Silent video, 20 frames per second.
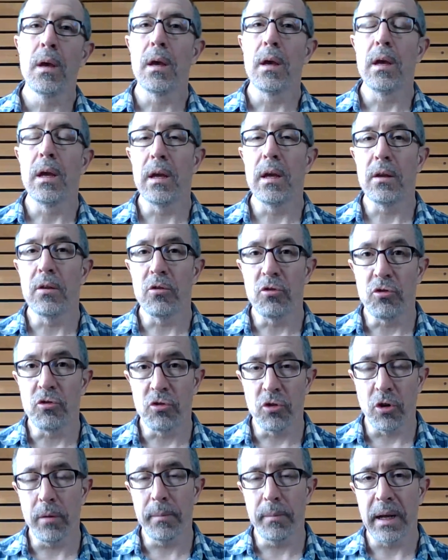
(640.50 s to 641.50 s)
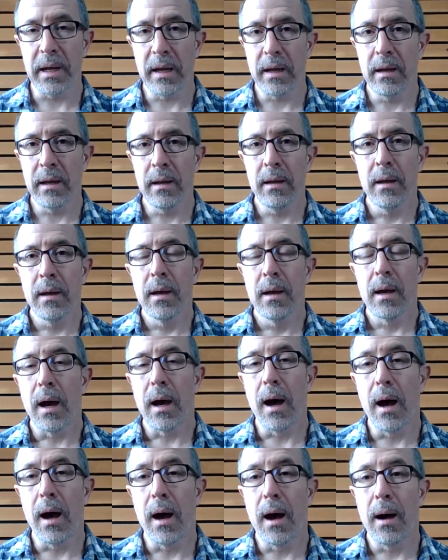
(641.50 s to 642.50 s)
In Germany,
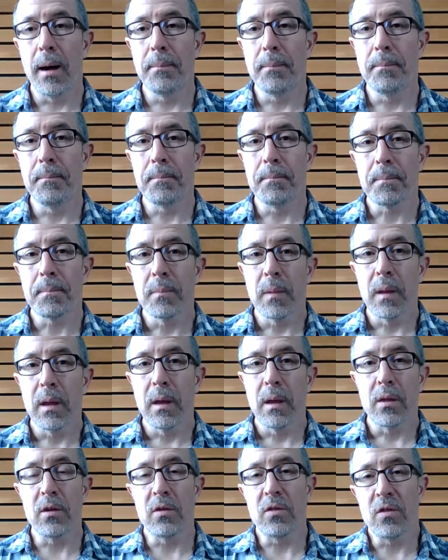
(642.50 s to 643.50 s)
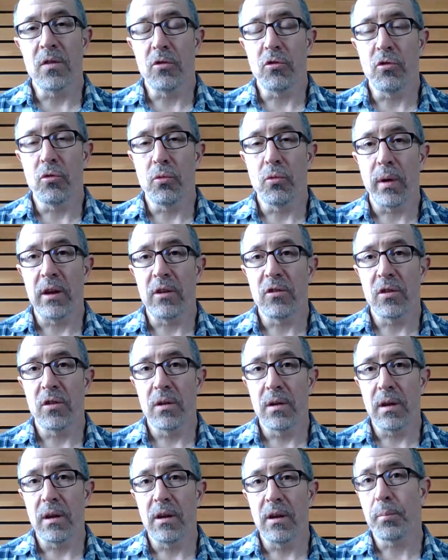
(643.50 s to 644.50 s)
the
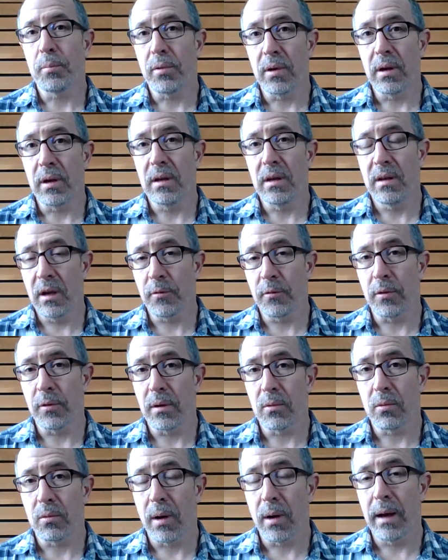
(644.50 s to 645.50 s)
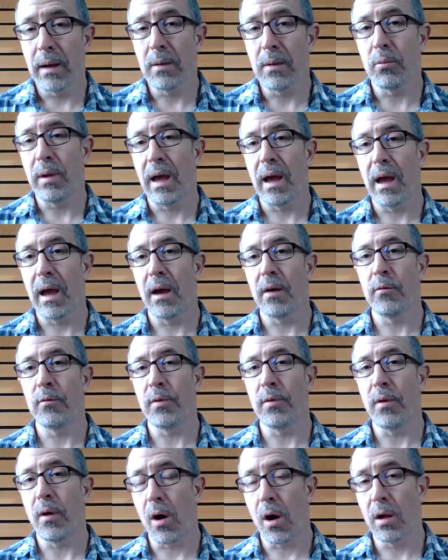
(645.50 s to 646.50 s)
situation is pretty different, right? We have
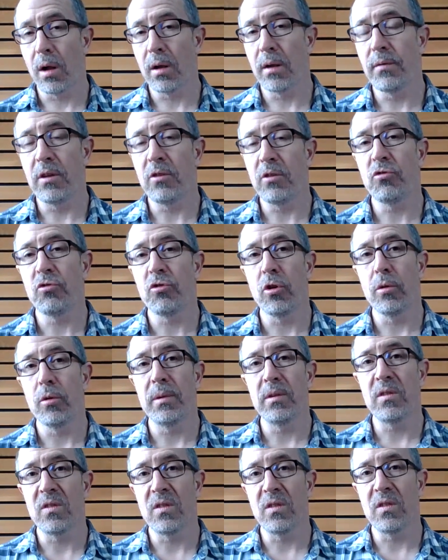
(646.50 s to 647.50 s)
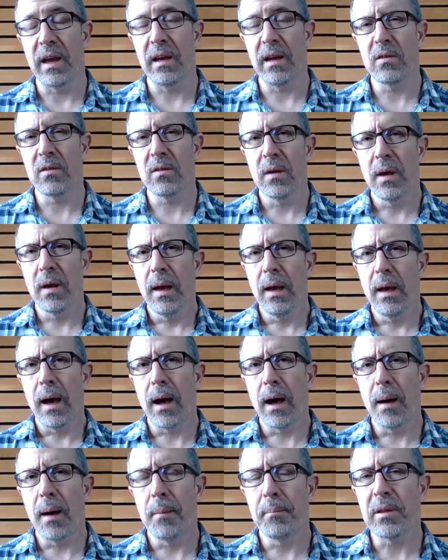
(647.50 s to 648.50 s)
all of these German states,
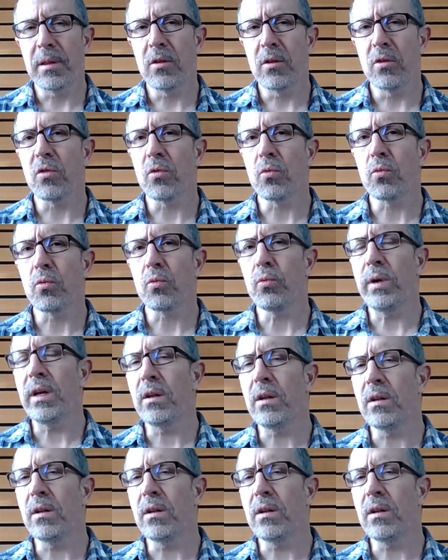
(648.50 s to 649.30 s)
but there's a real